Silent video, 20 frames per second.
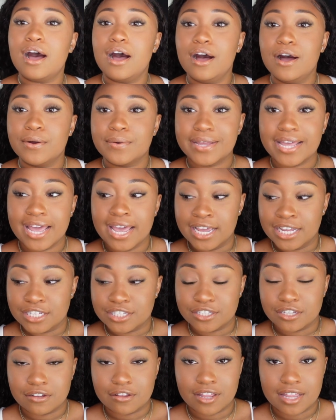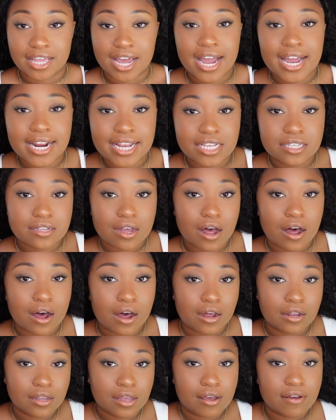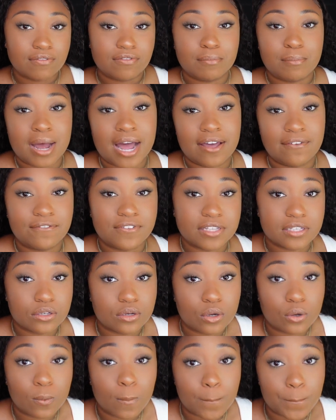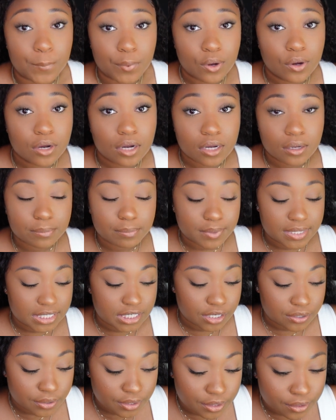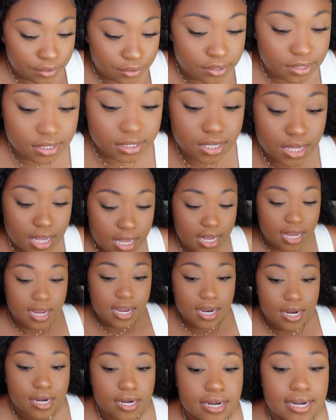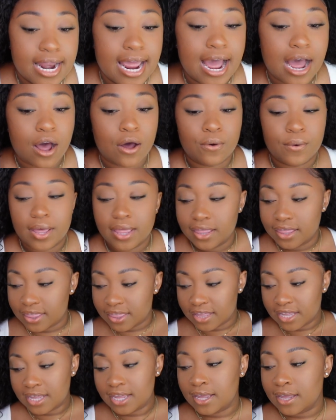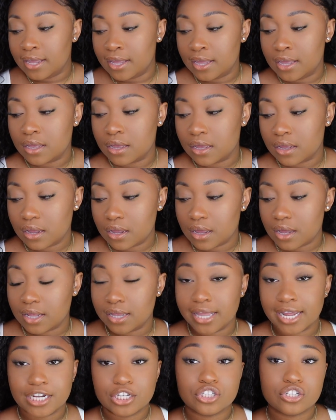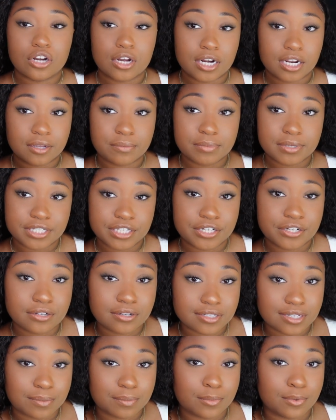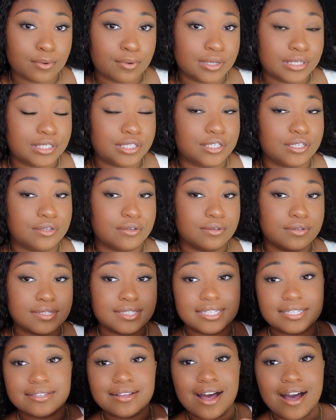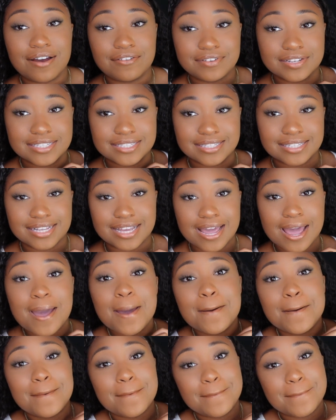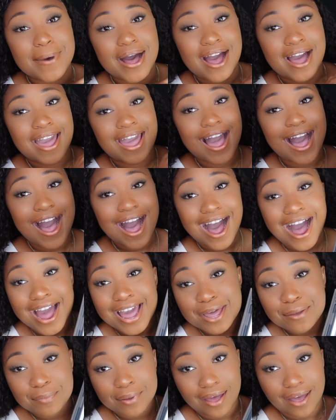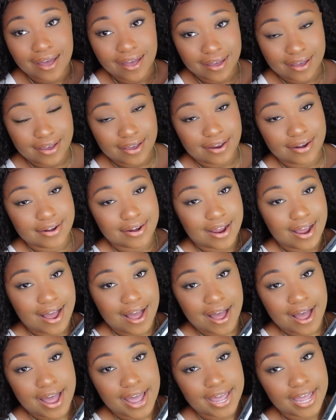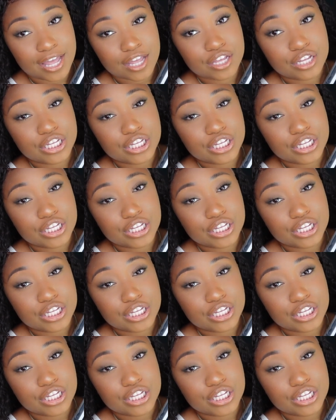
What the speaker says: Okay, so that is all of my physical book materials. Now the electronic materials I'm going to use is obviously my iPad. I